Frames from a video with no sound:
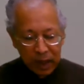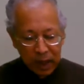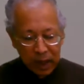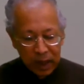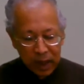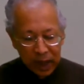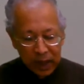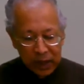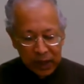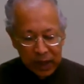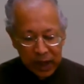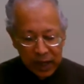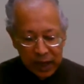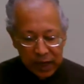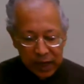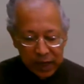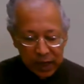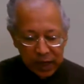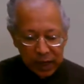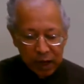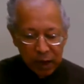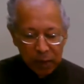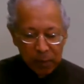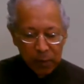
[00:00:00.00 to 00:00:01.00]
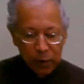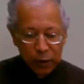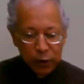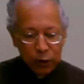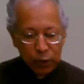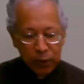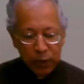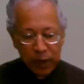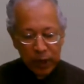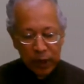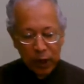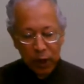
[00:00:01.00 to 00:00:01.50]
And then number
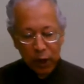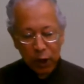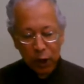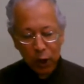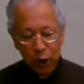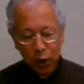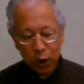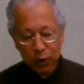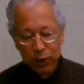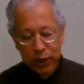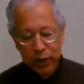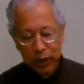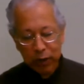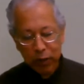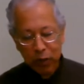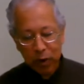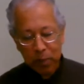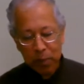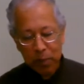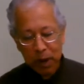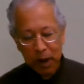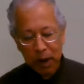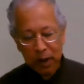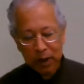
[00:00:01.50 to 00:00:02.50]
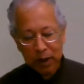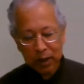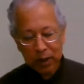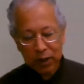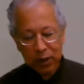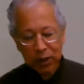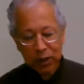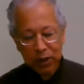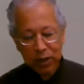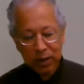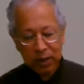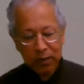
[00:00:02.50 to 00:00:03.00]
3, your closing
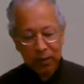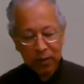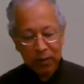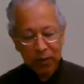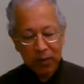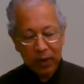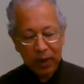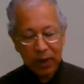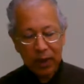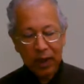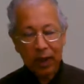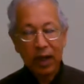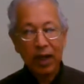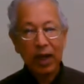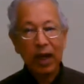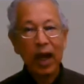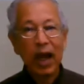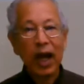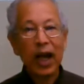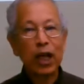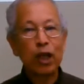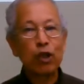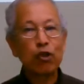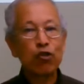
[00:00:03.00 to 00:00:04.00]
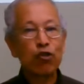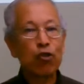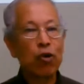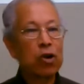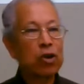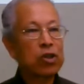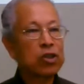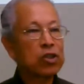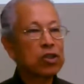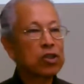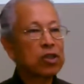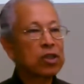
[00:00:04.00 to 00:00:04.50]
remarks. I
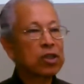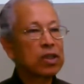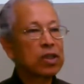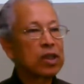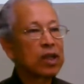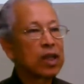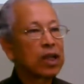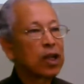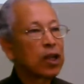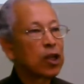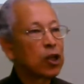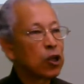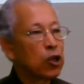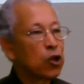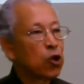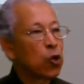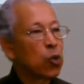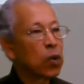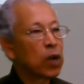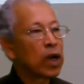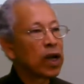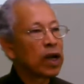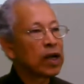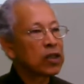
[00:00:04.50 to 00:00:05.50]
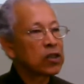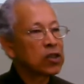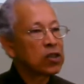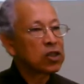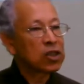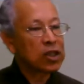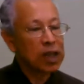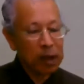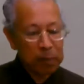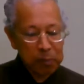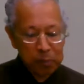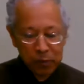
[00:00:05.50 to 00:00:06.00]
trust you will
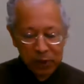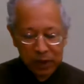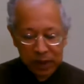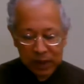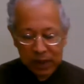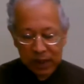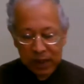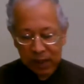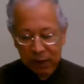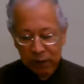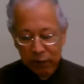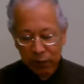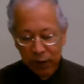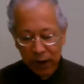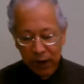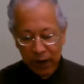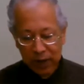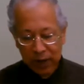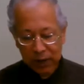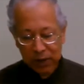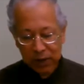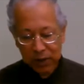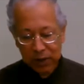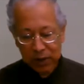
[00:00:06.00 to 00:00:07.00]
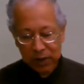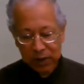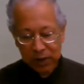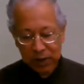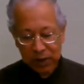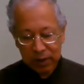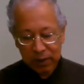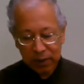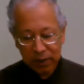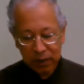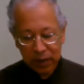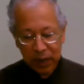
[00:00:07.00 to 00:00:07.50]
accept this
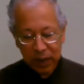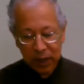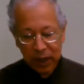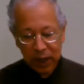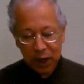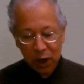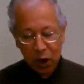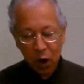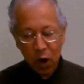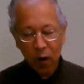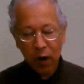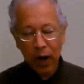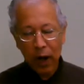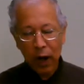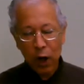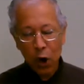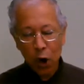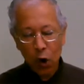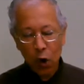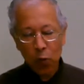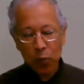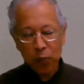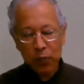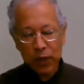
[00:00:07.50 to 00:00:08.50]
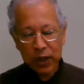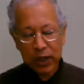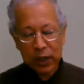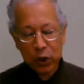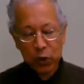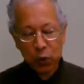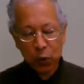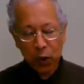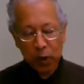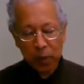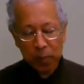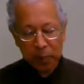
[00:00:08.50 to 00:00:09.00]
advice, or I hope
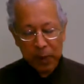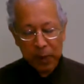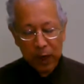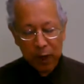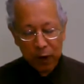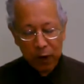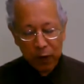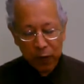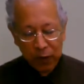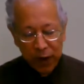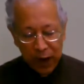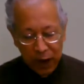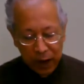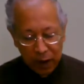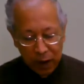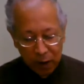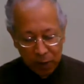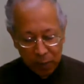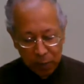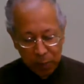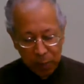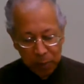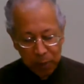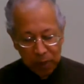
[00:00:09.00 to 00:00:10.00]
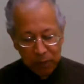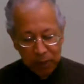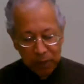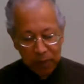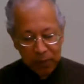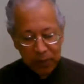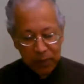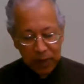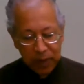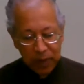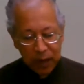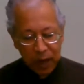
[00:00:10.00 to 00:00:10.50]
this will be of help,
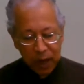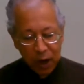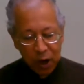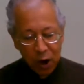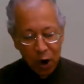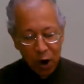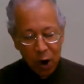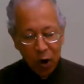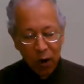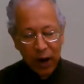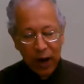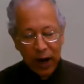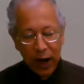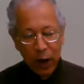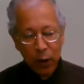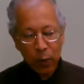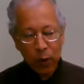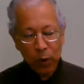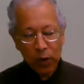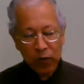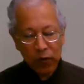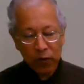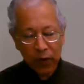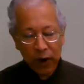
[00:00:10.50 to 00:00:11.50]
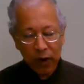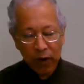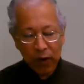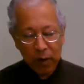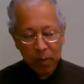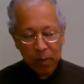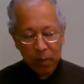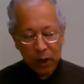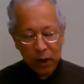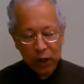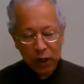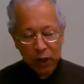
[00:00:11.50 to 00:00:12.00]
or I would
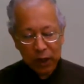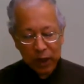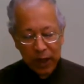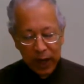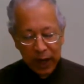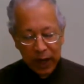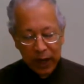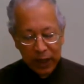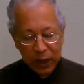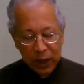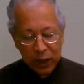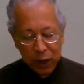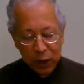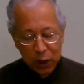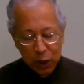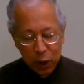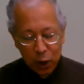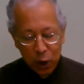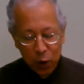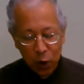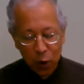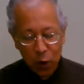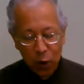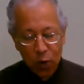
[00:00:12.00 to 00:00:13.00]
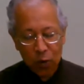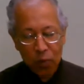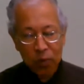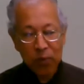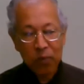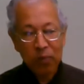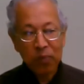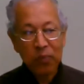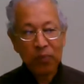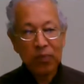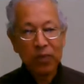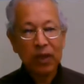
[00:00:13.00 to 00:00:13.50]
very much like to know
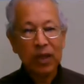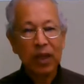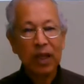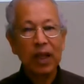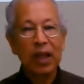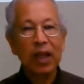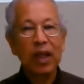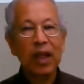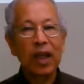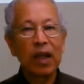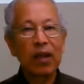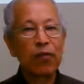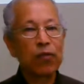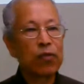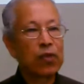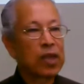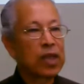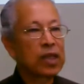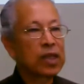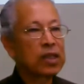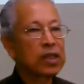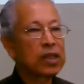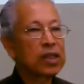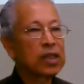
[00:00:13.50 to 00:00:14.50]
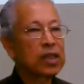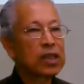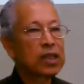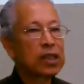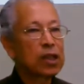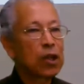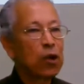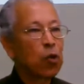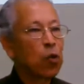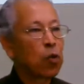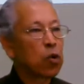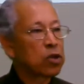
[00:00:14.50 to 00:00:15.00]
if this
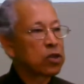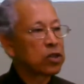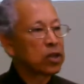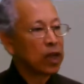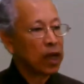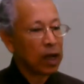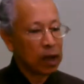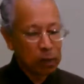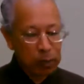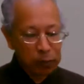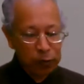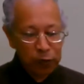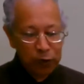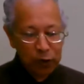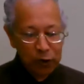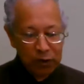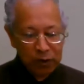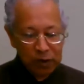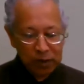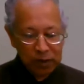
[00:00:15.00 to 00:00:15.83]
was helpful.